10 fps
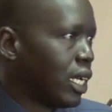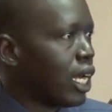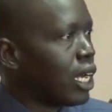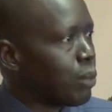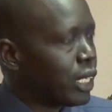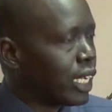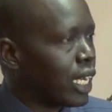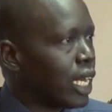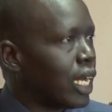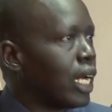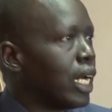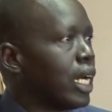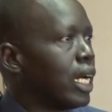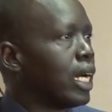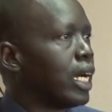particular
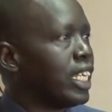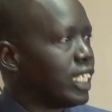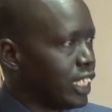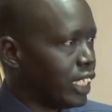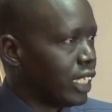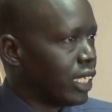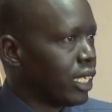entity.